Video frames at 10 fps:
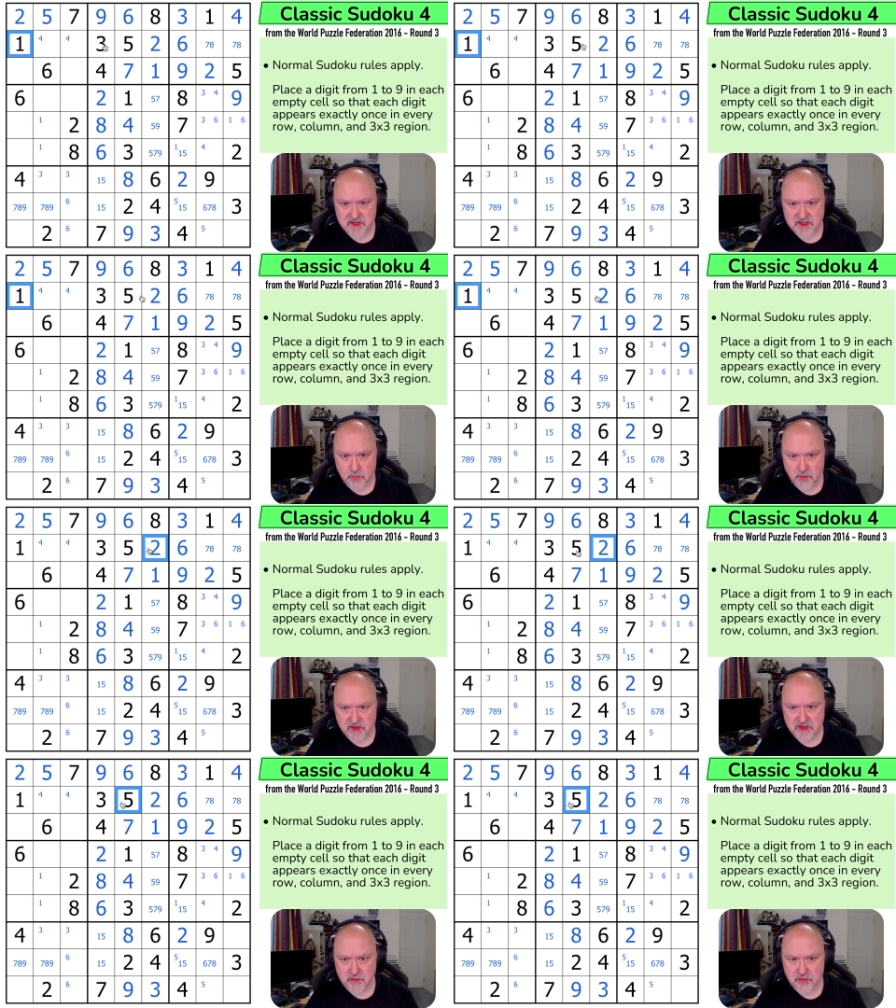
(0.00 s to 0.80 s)
So
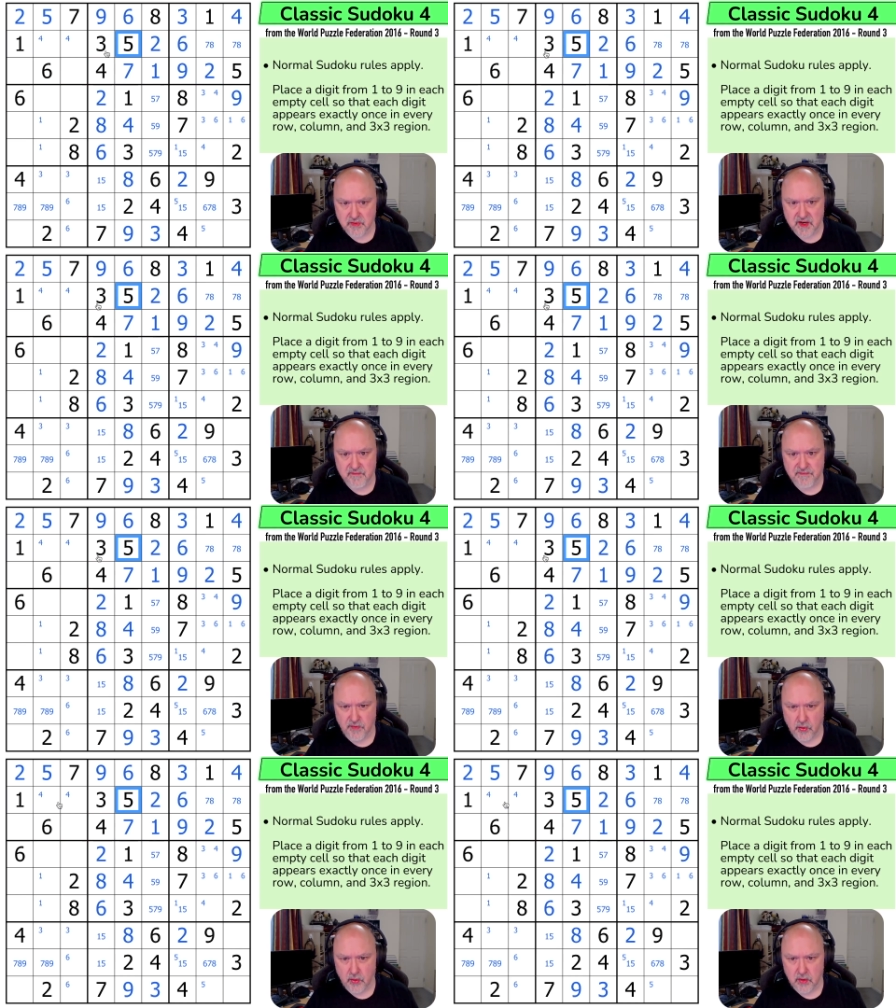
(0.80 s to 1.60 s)
one two three
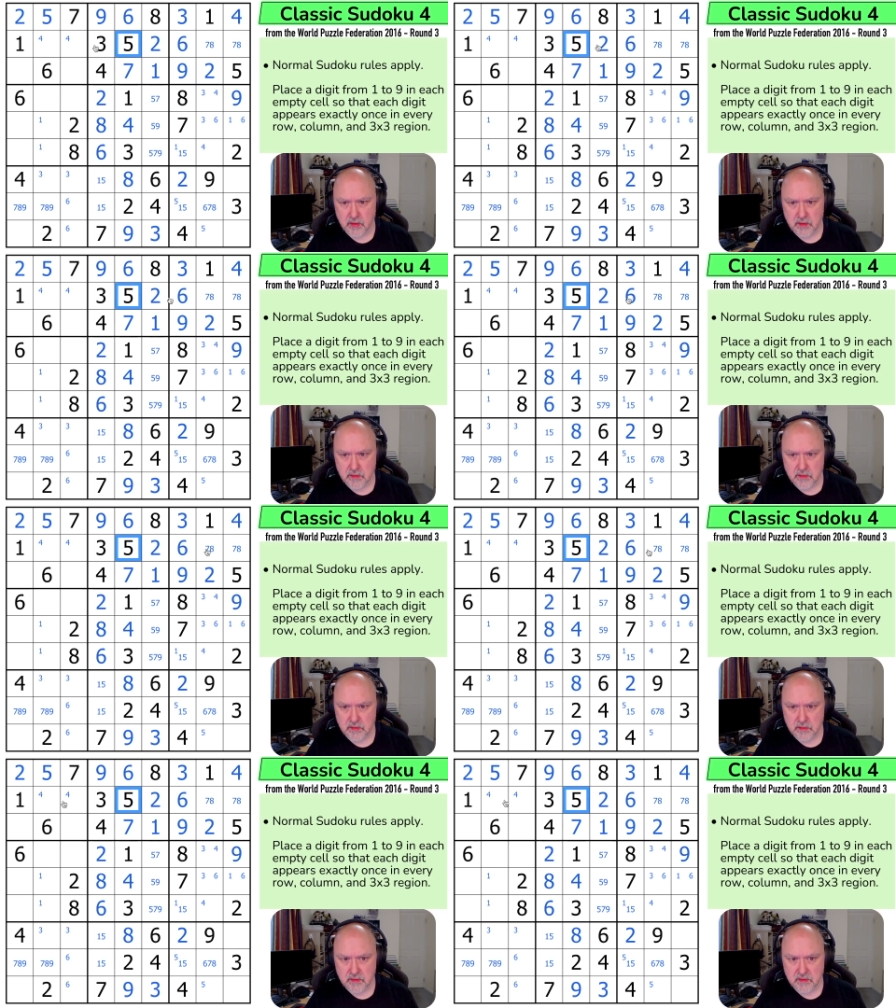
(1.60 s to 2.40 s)
four.
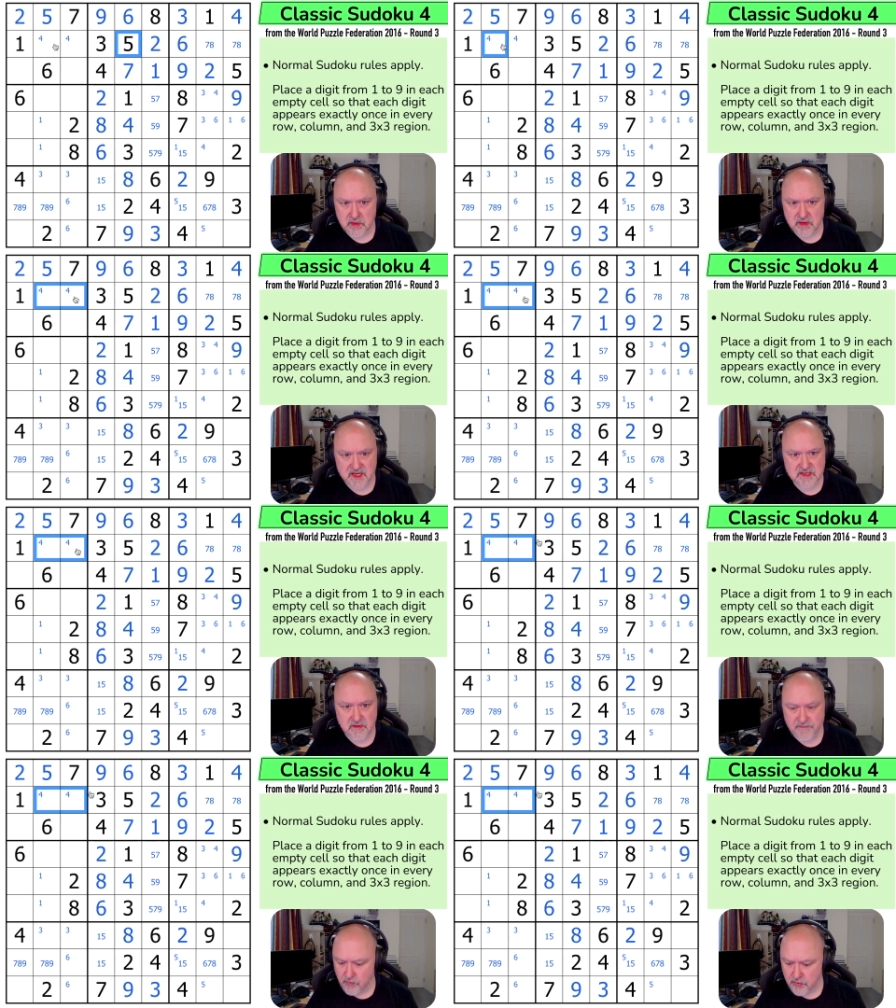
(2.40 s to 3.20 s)
these are
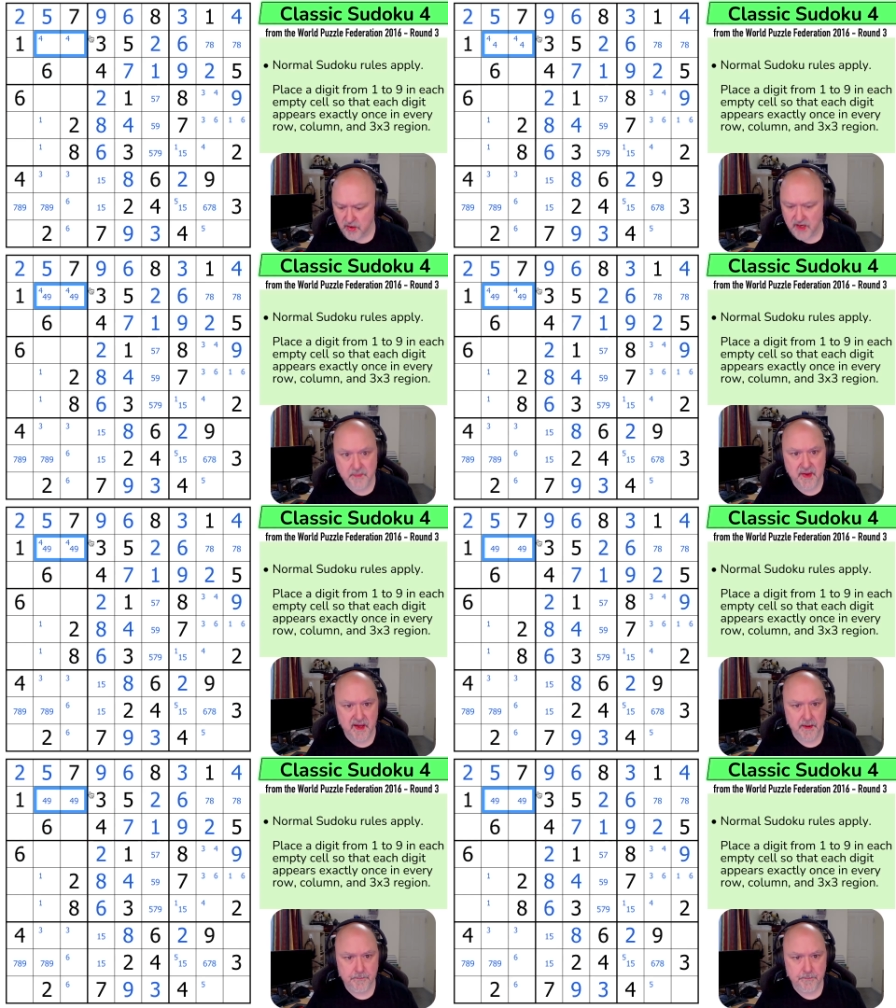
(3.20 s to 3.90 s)
a 4-9 pair.